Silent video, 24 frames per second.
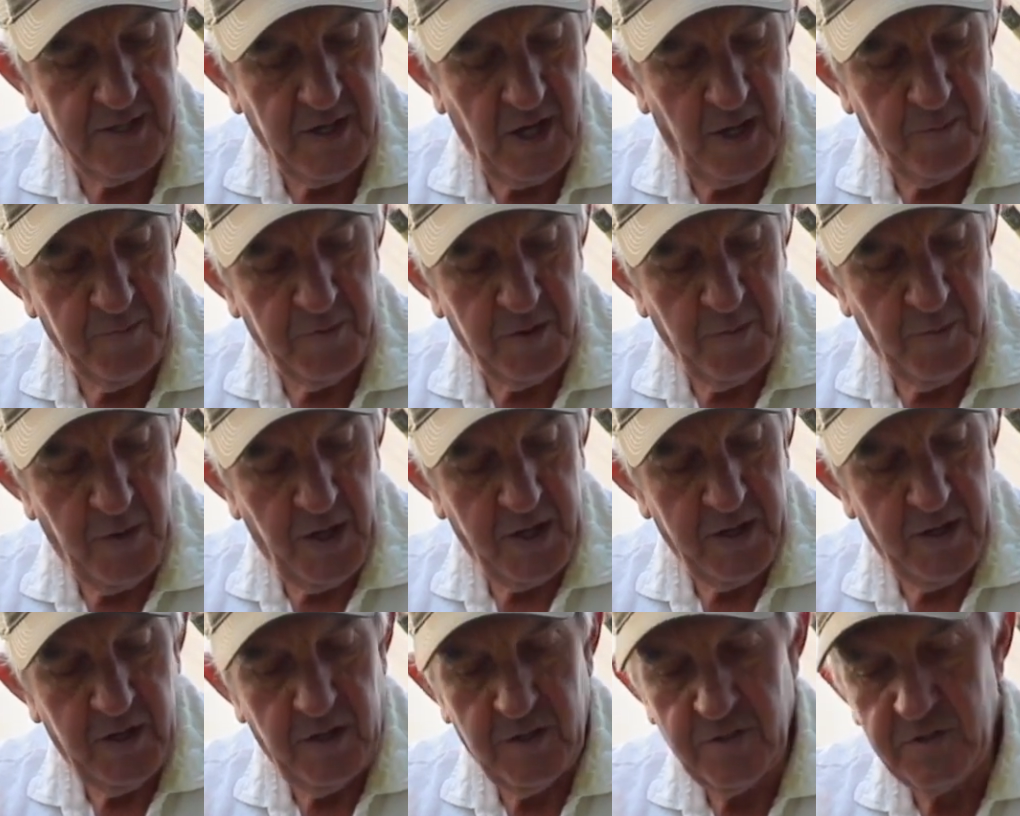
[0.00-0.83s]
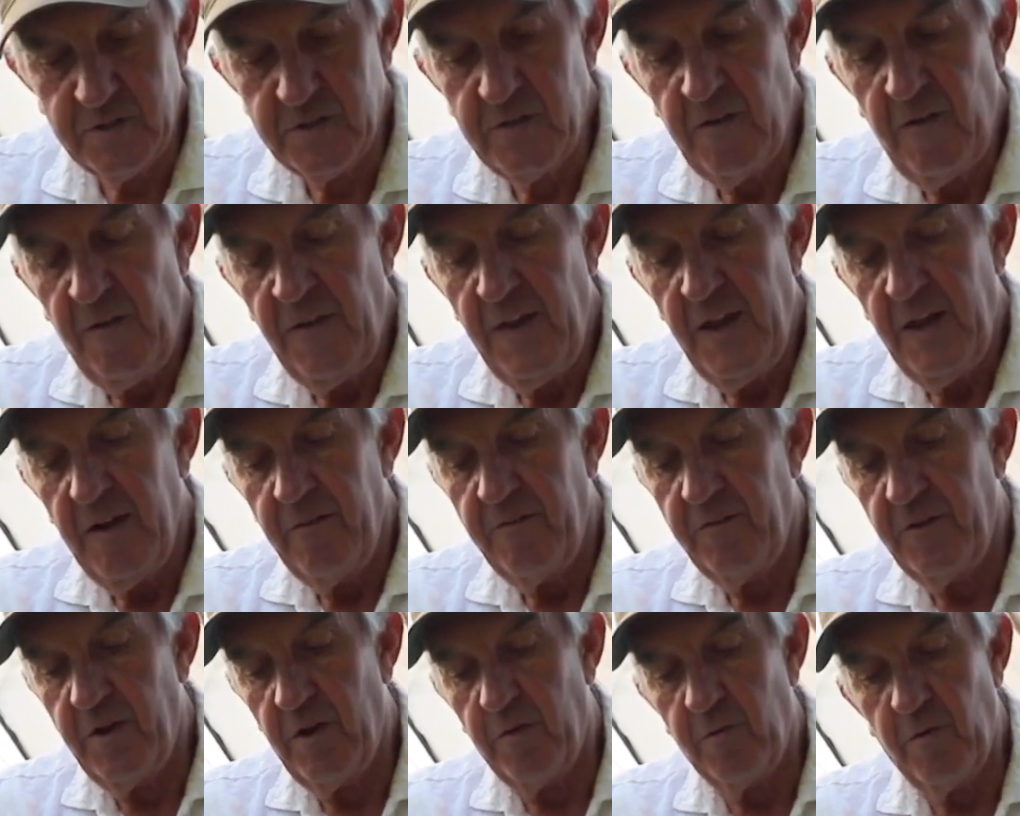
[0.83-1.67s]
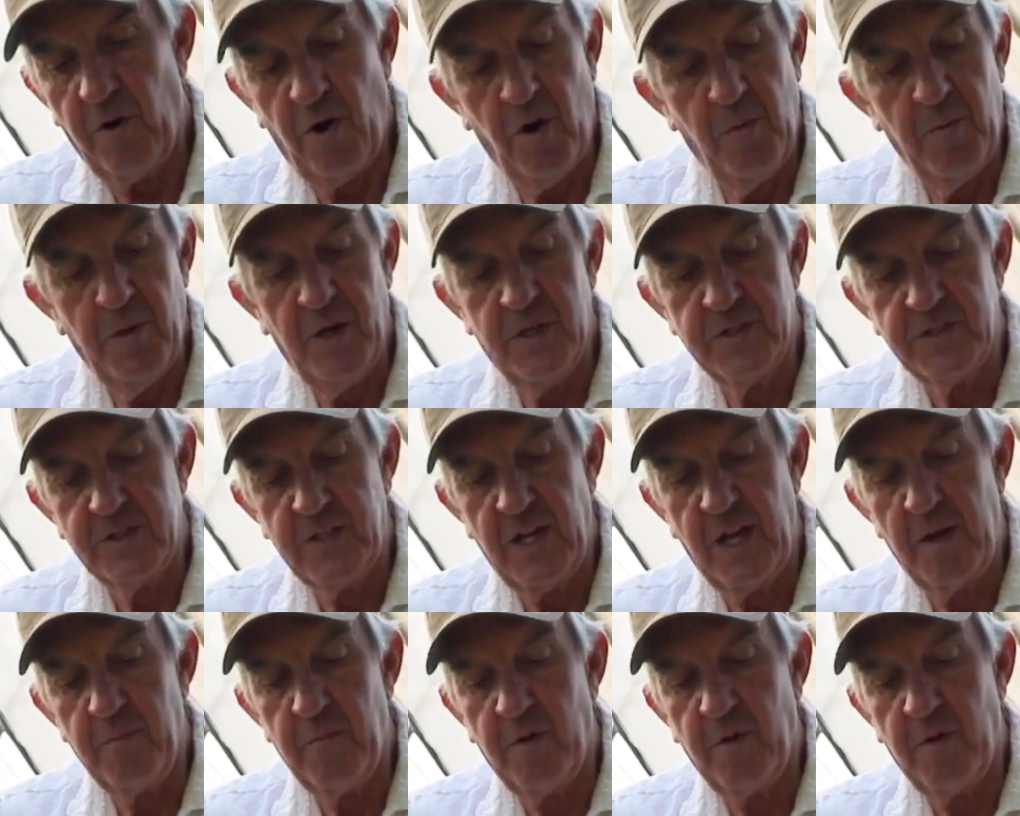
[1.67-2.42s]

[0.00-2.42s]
type tomatoes, the Roma San